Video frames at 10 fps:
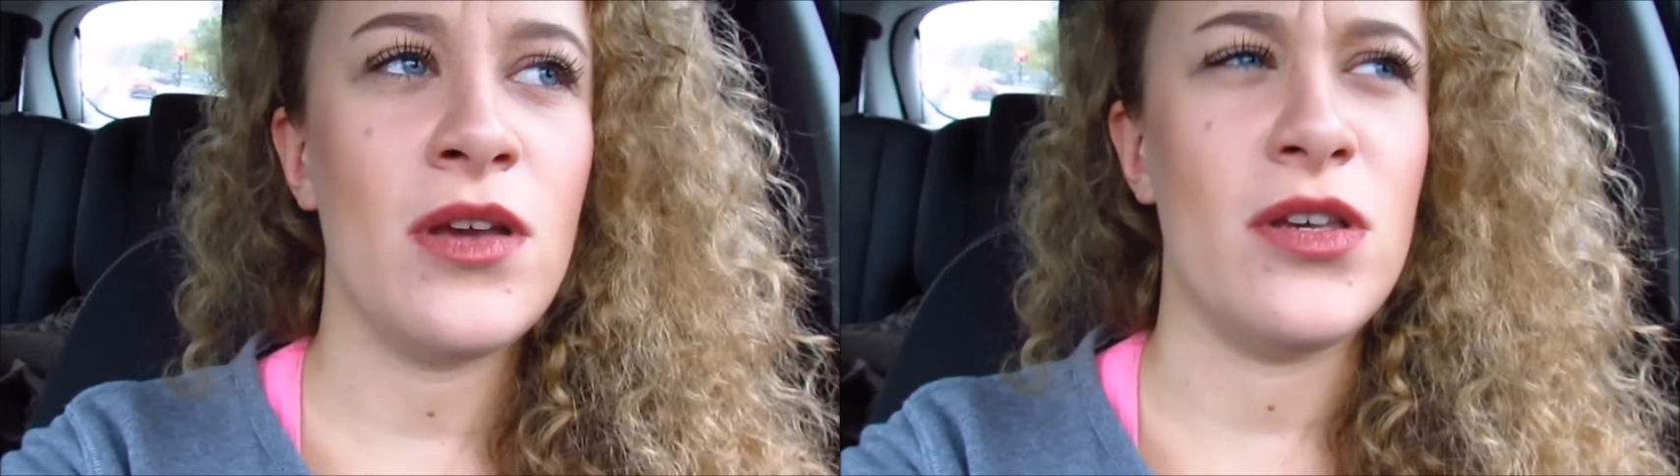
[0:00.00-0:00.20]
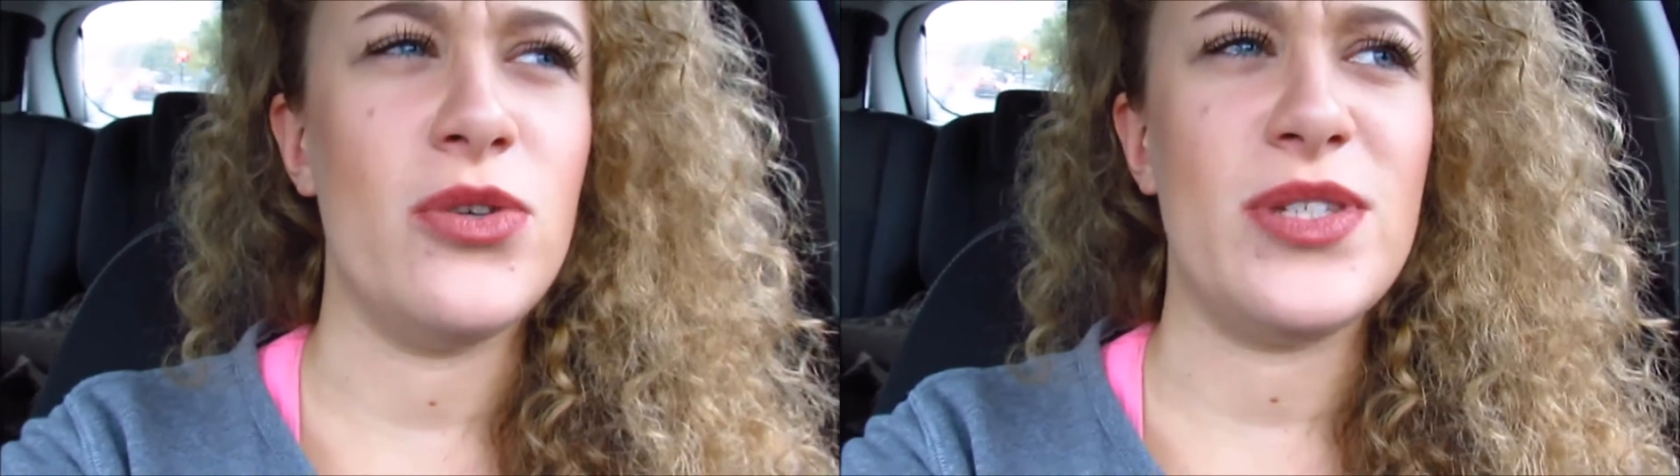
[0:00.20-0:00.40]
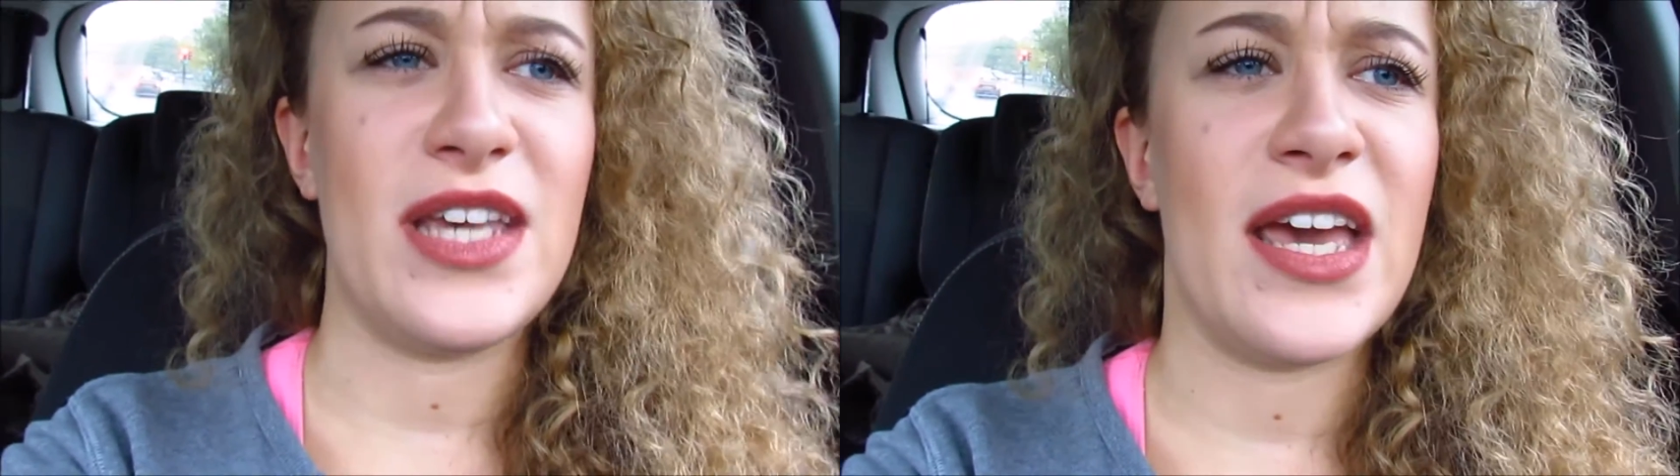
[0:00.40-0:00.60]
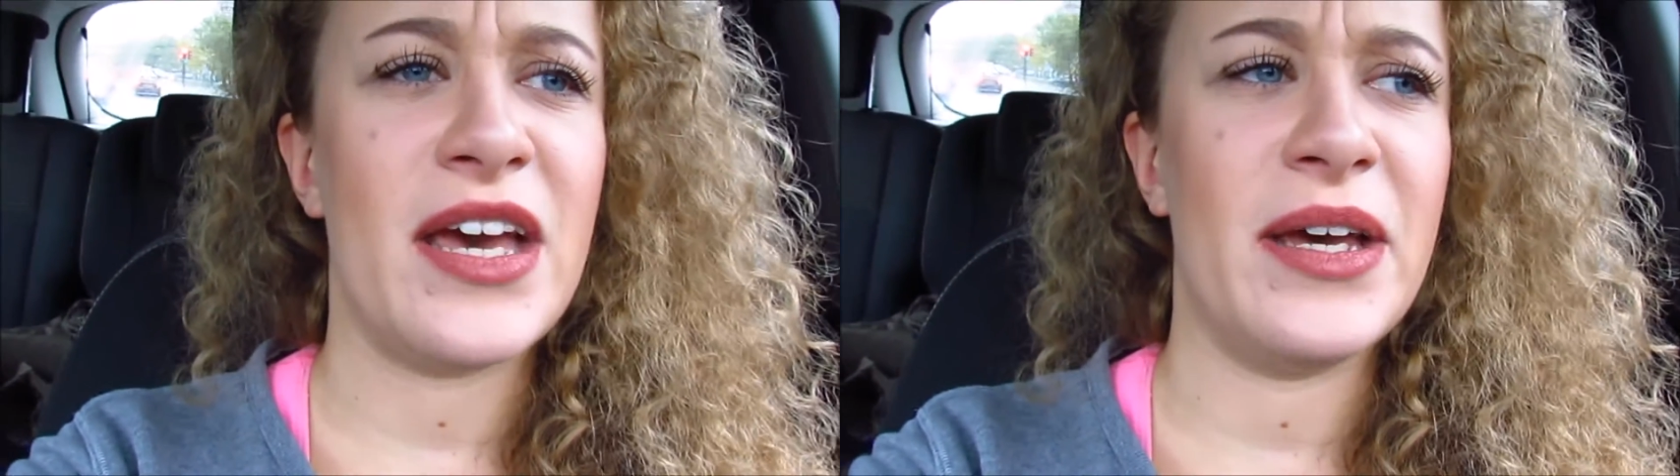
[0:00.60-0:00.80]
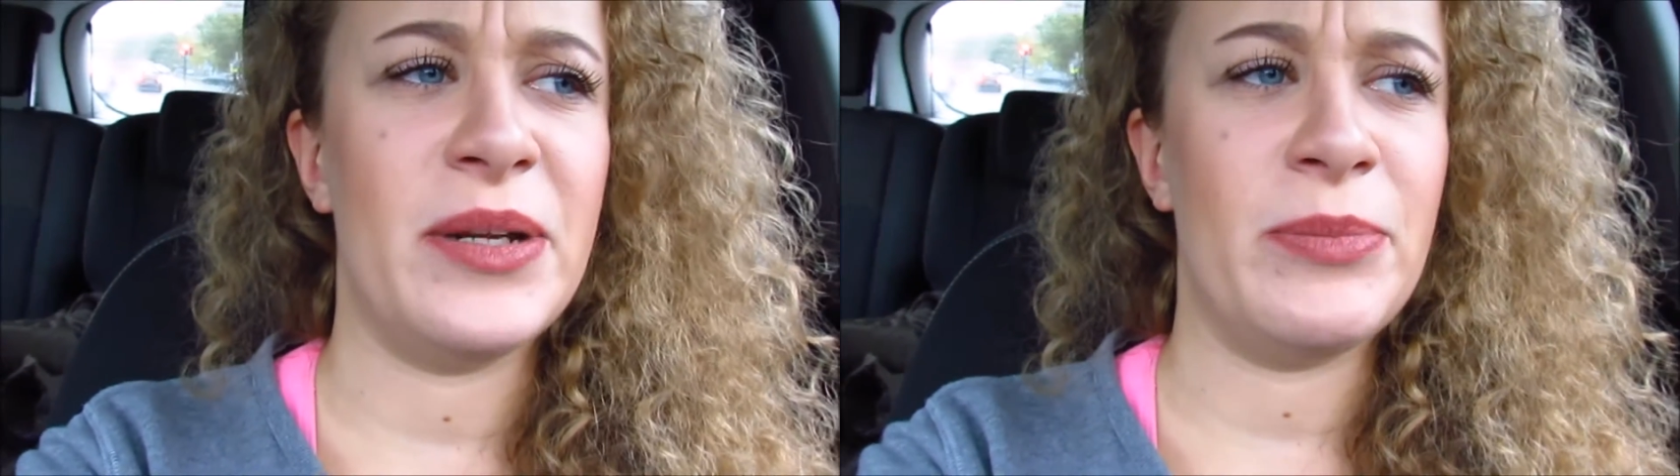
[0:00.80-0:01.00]
you see
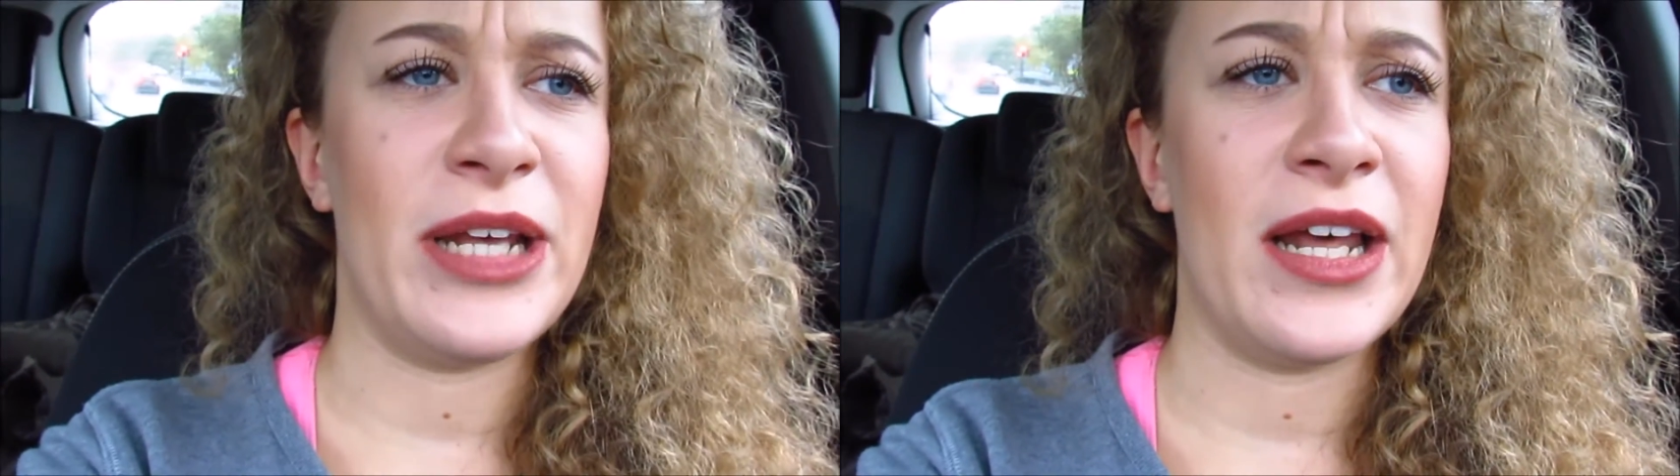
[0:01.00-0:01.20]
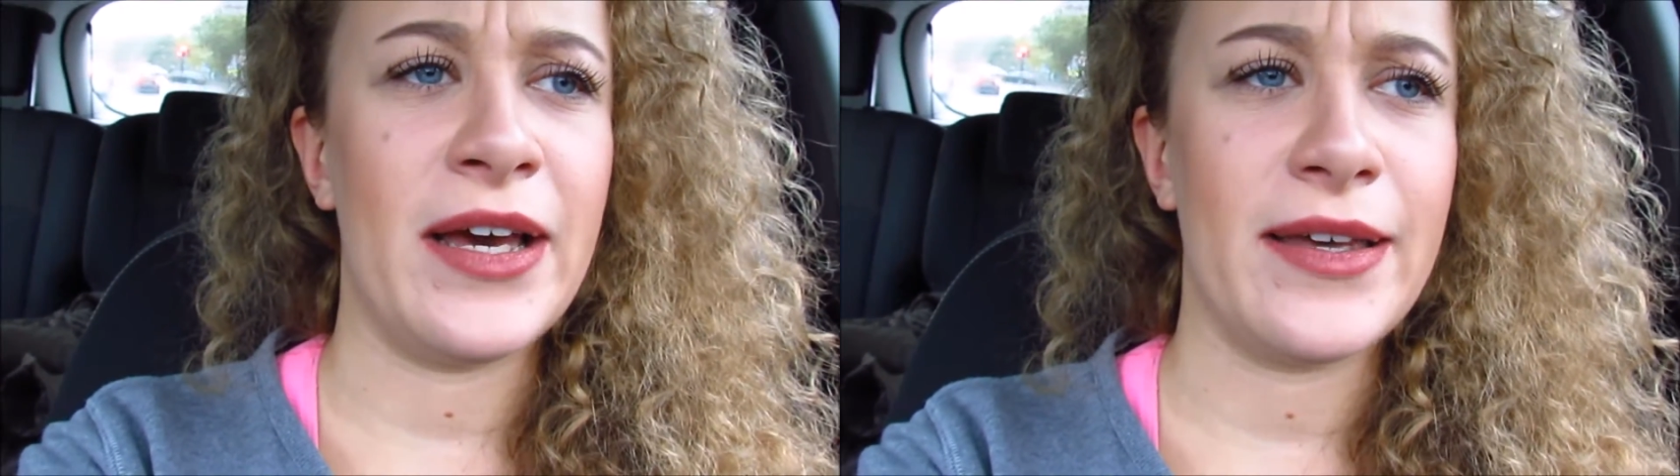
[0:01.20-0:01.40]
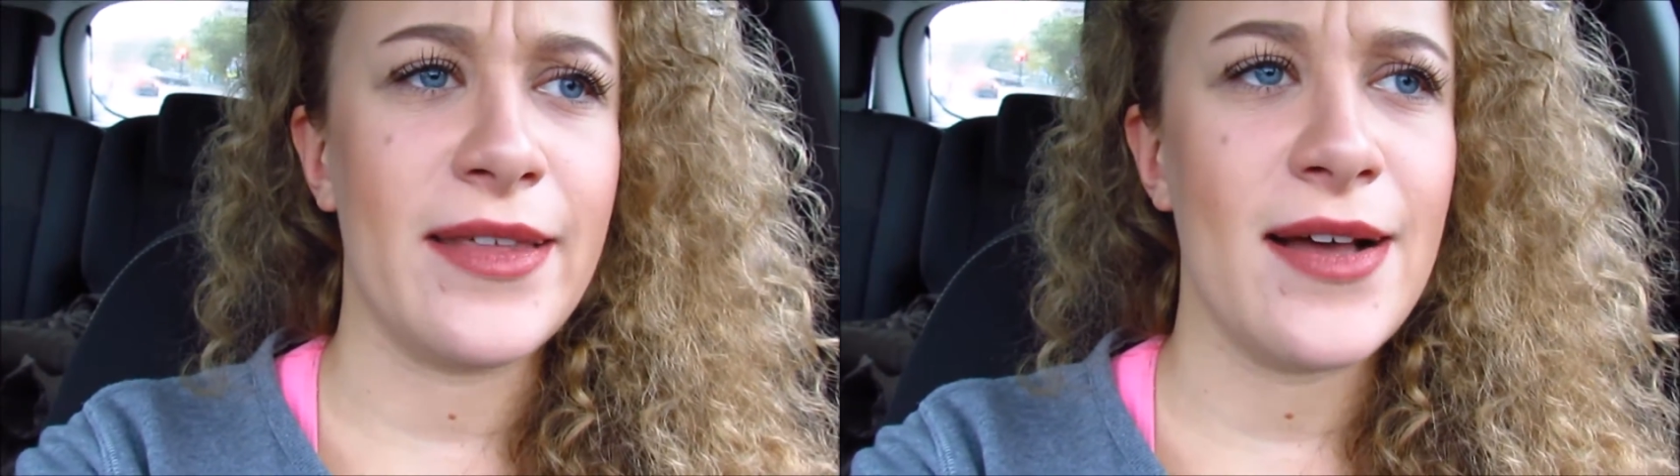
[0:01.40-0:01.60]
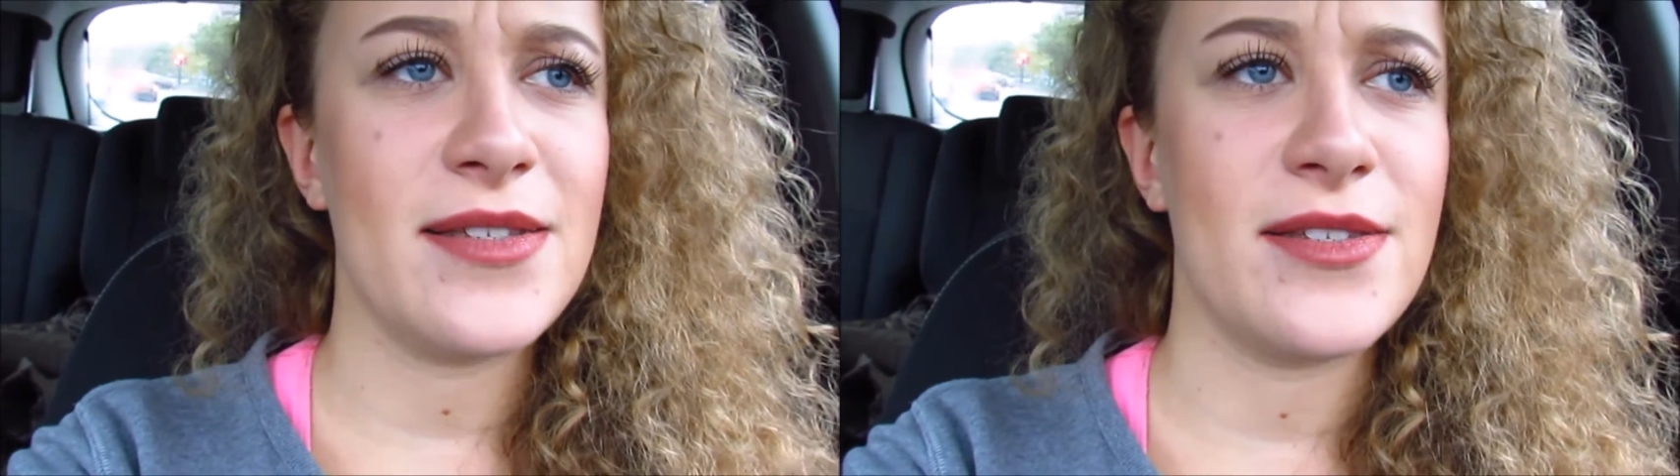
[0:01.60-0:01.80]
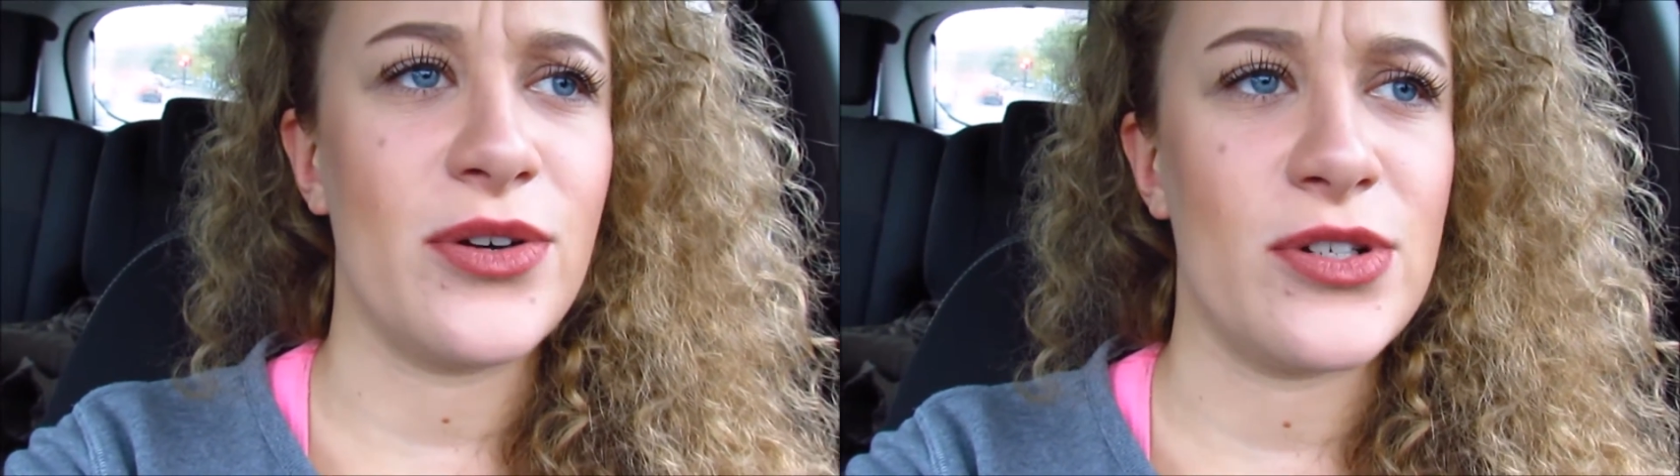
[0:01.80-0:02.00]
it and be like,
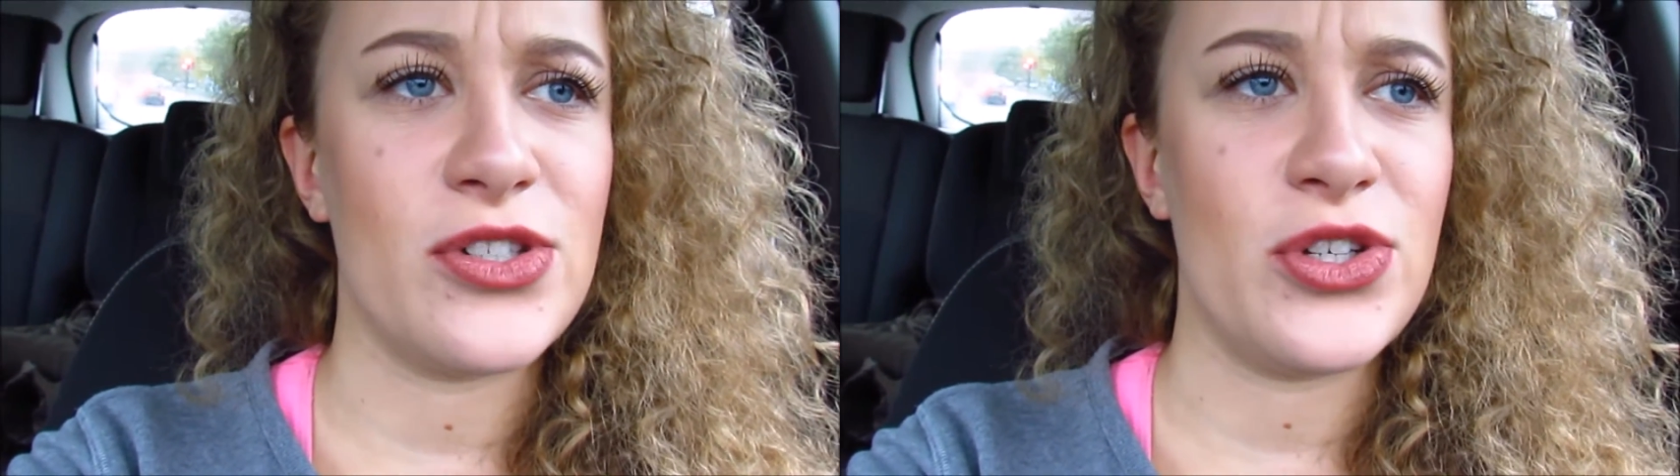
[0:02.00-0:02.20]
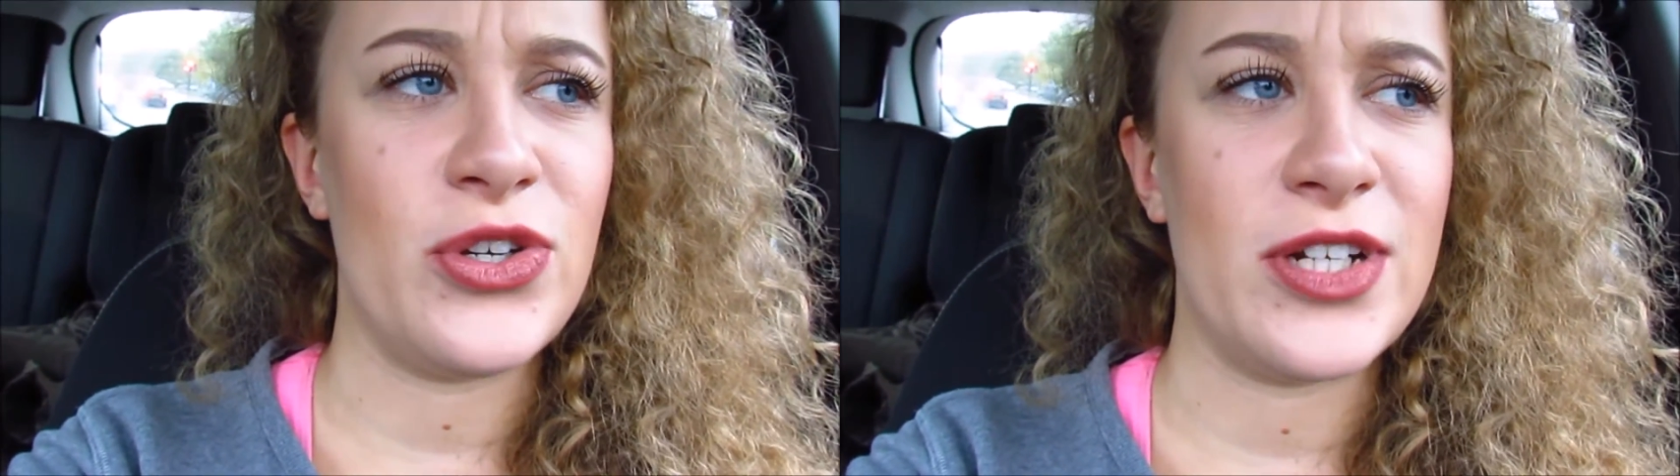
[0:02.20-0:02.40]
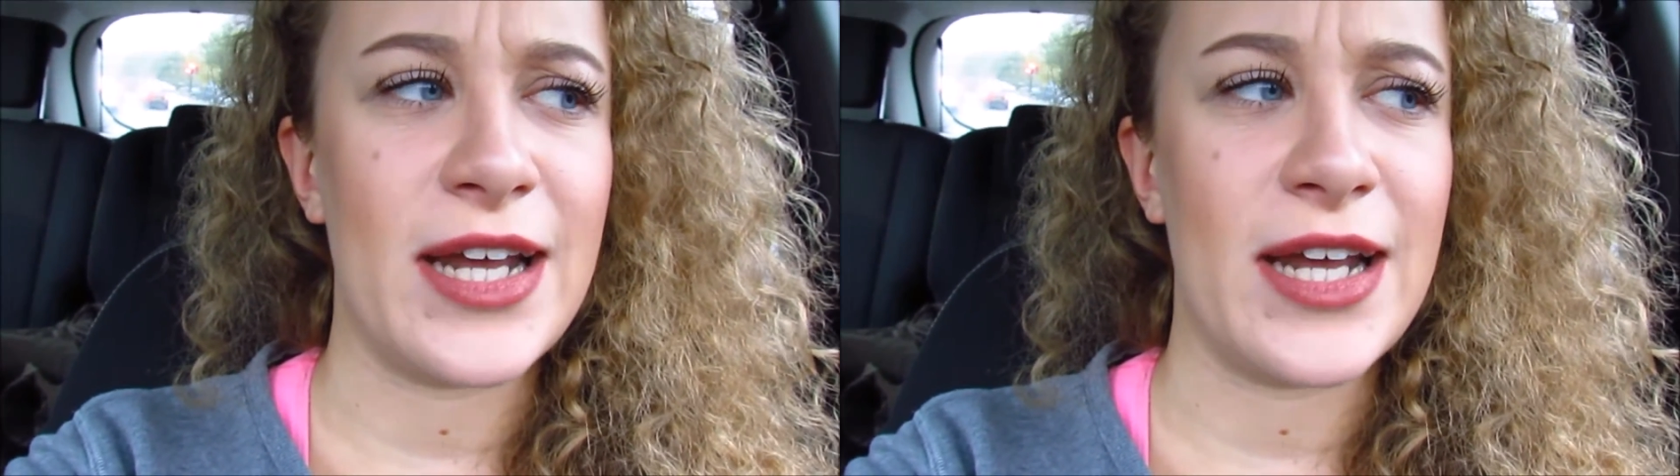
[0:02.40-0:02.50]
that's not a student